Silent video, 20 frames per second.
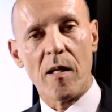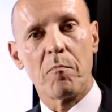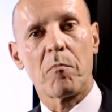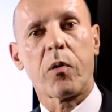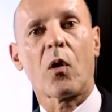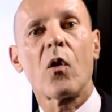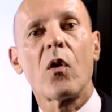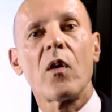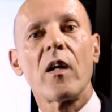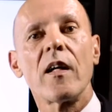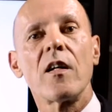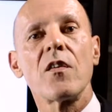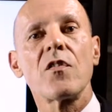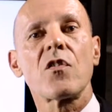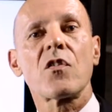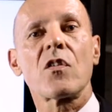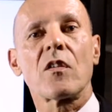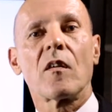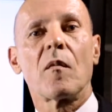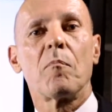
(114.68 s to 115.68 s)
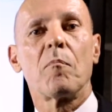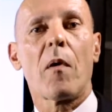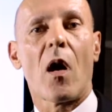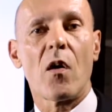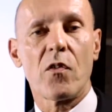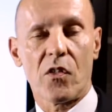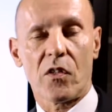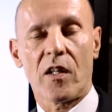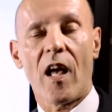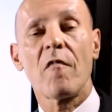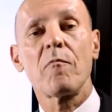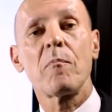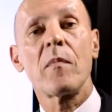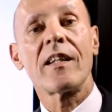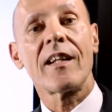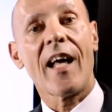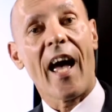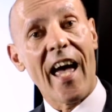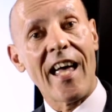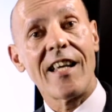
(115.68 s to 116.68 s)
employers, both
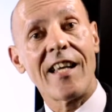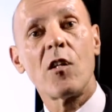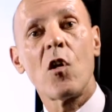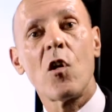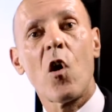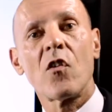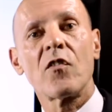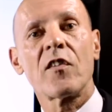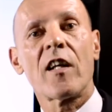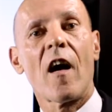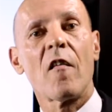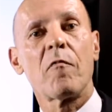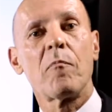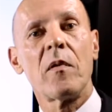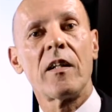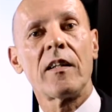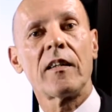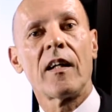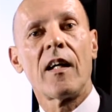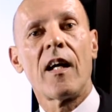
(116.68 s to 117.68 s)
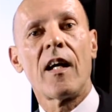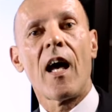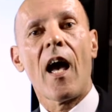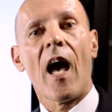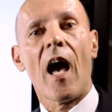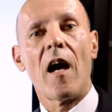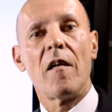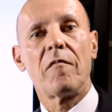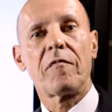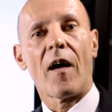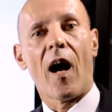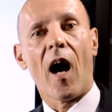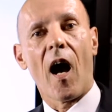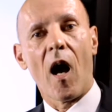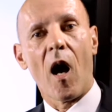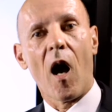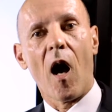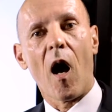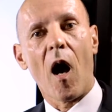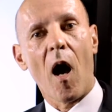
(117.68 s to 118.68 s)
government and non-government, have
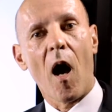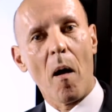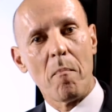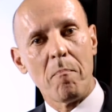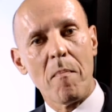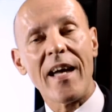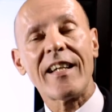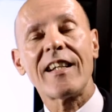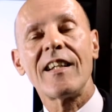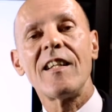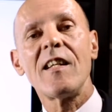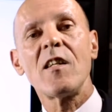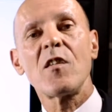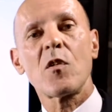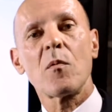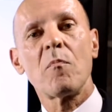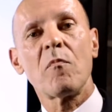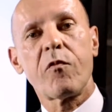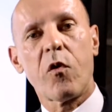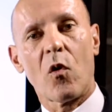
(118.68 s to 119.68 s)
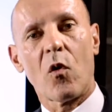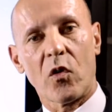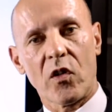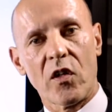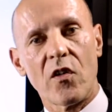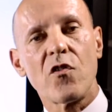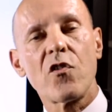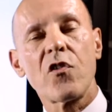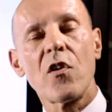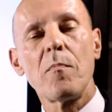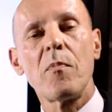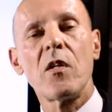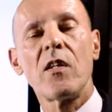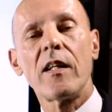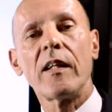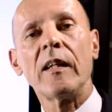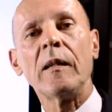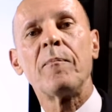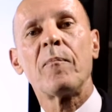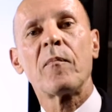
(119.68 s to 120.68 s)
a mechanism for
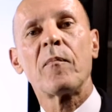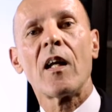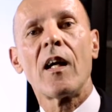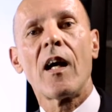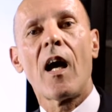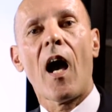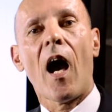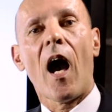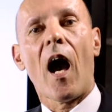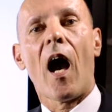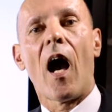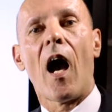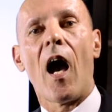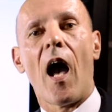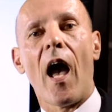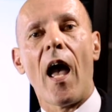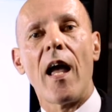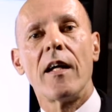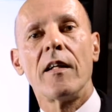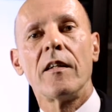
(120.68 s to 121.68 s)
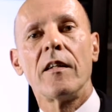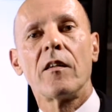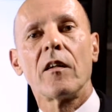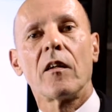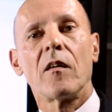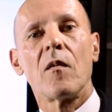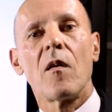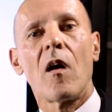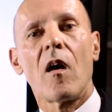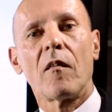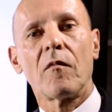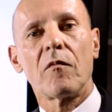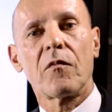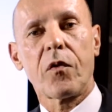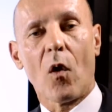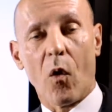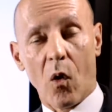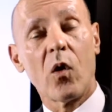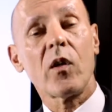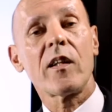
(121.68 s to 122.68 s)
contributing, and
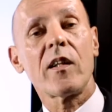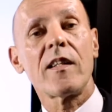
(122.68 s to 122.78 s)
for all